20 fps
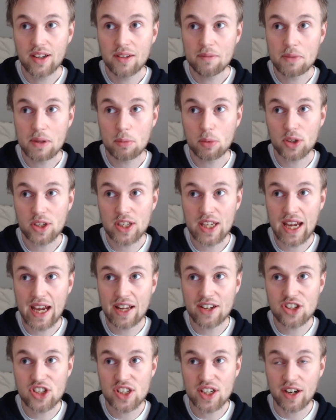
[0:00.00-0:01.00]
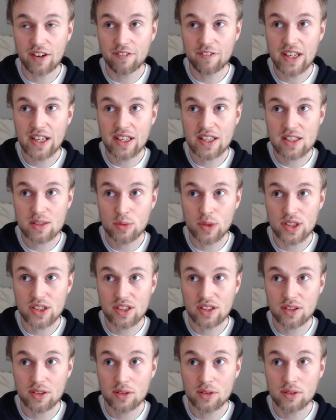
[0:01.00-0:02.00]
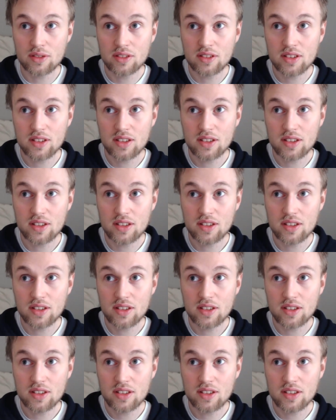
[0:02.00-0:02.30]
People can share feelings with you.